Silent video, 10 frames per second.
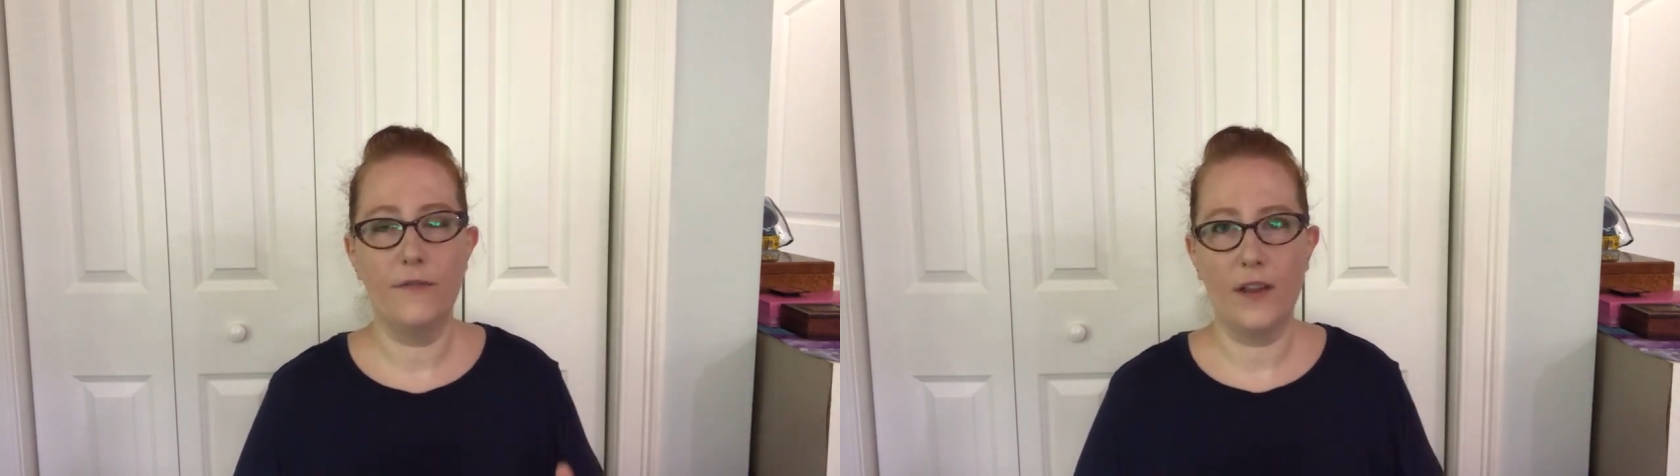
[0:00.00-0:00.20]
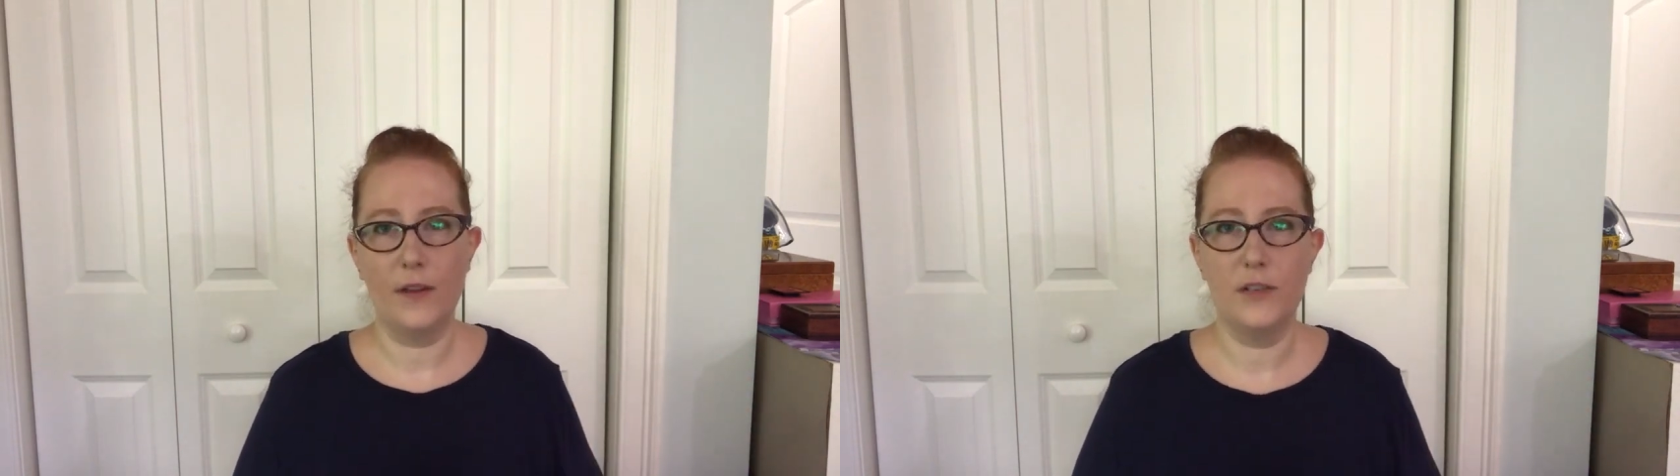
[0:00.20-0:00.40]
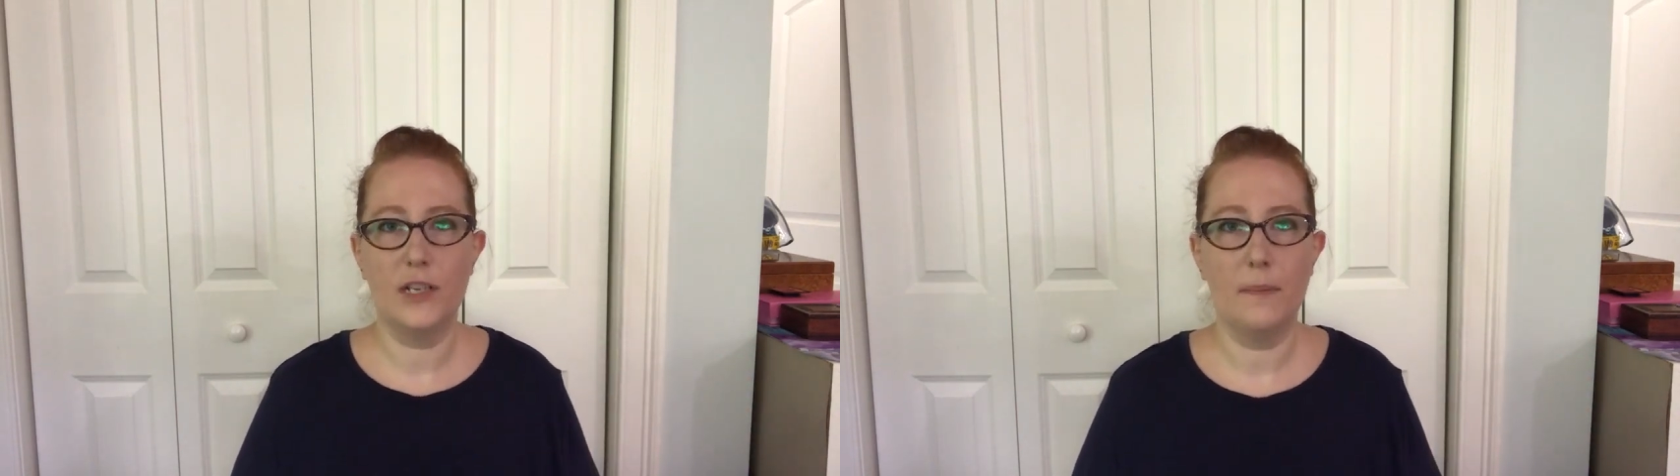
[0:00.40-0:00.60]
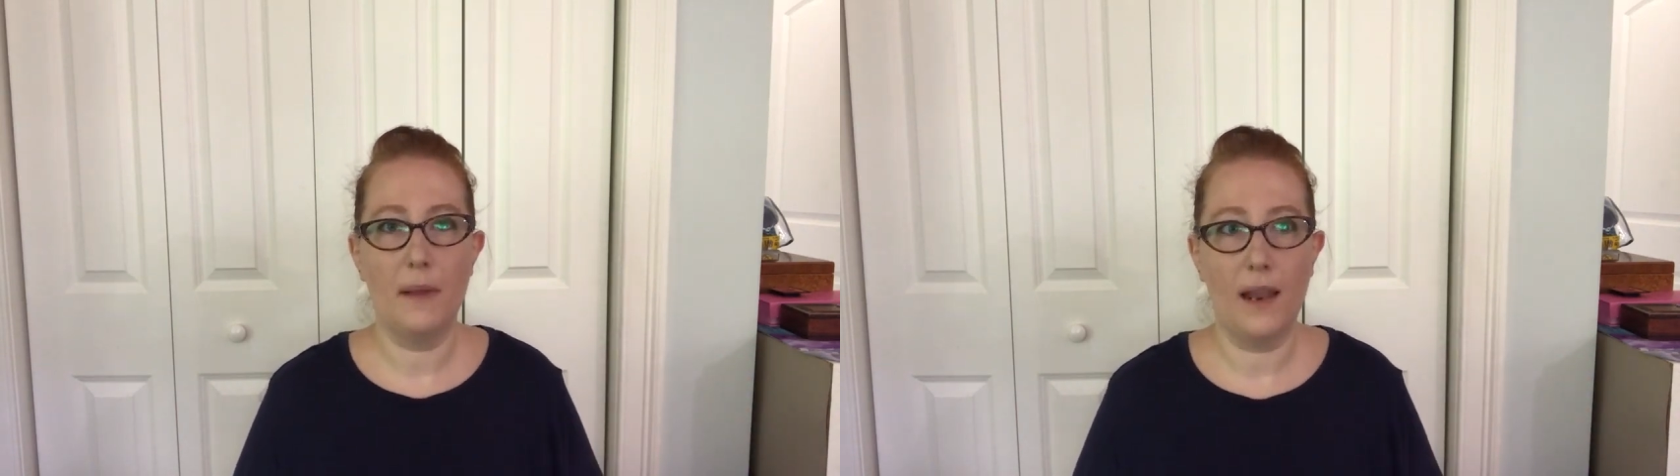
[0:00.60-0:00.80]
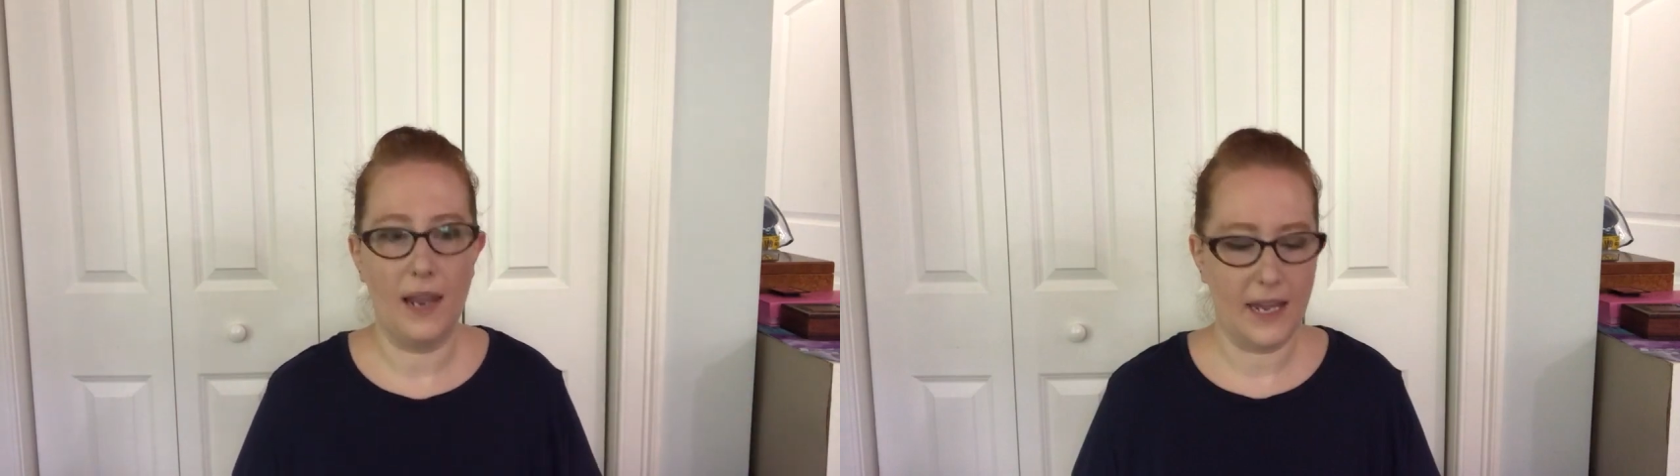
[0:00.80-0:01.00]
Fellowship
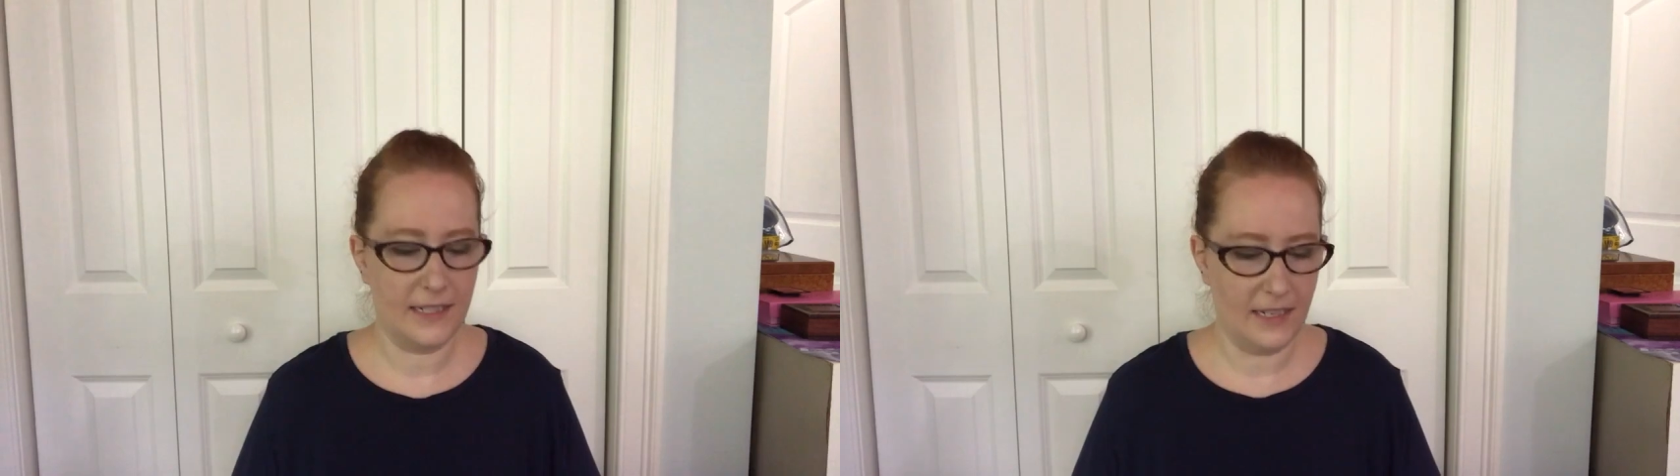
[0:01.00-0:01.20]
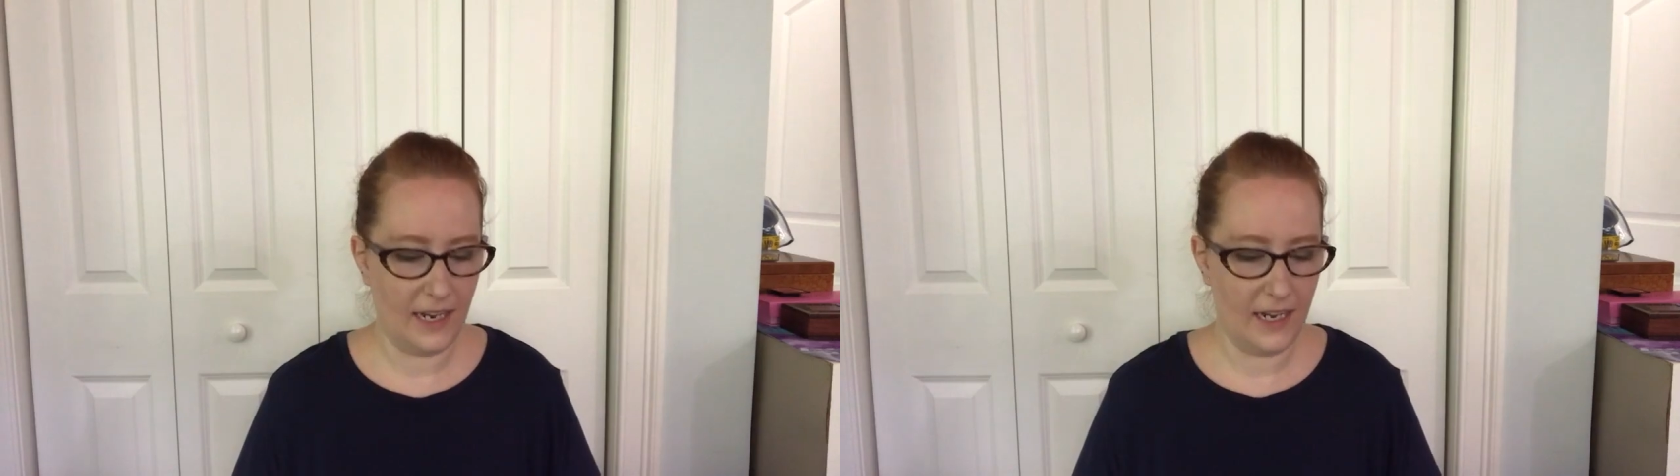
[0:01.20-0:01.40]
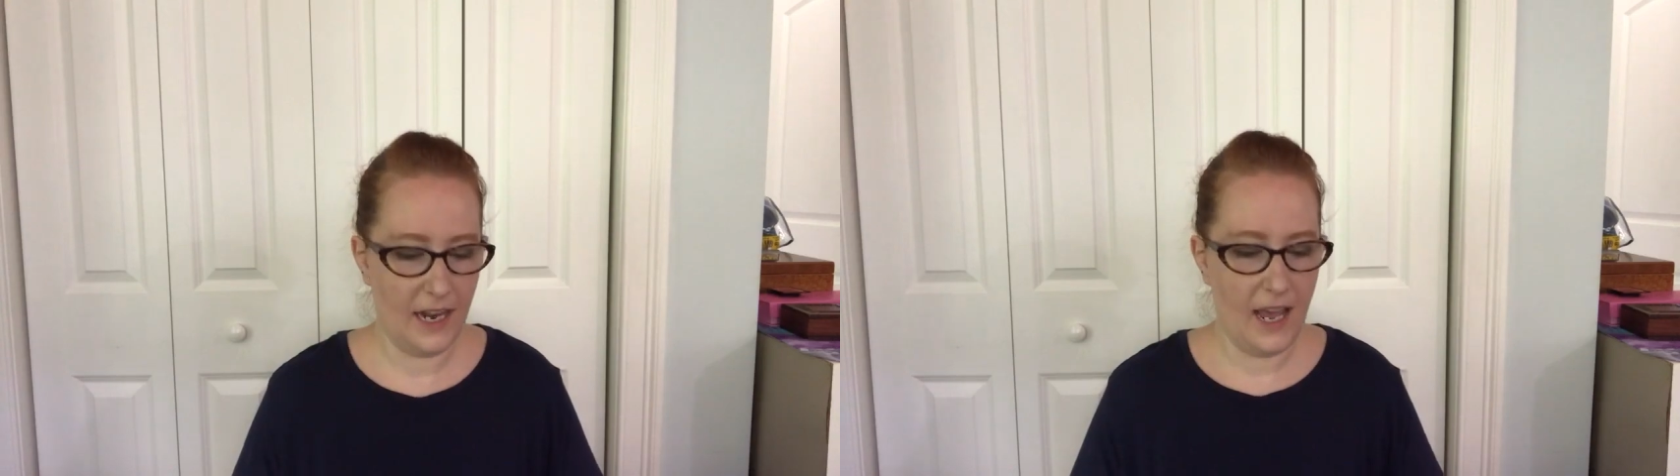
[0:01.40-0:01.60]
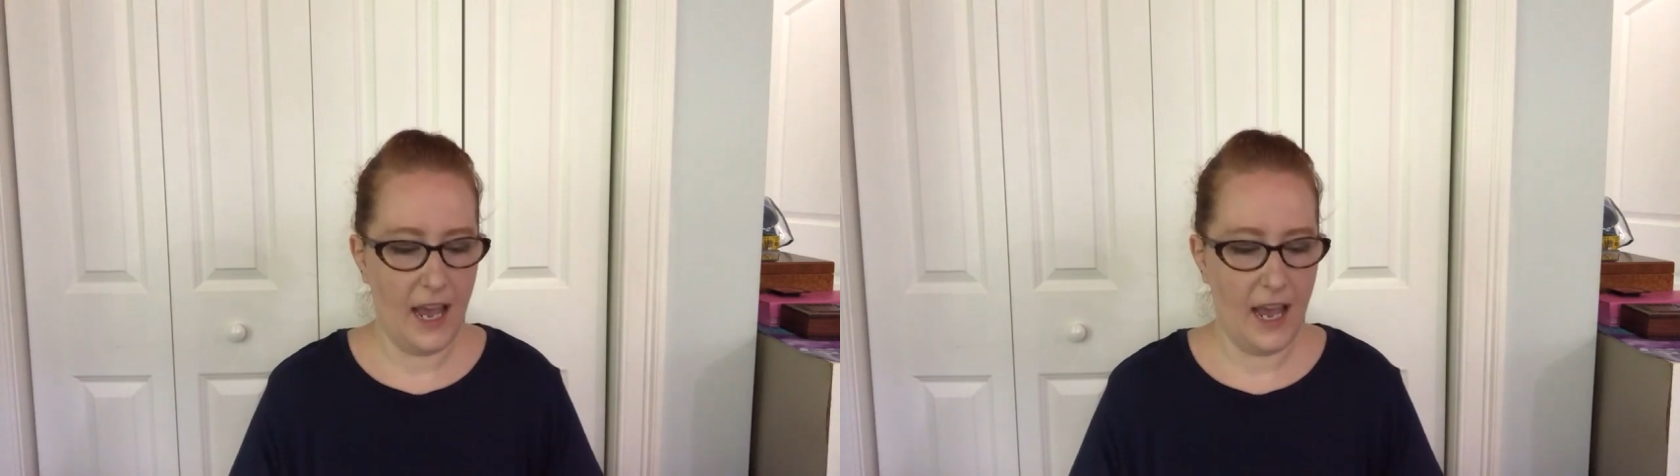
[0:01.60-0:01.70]
last night,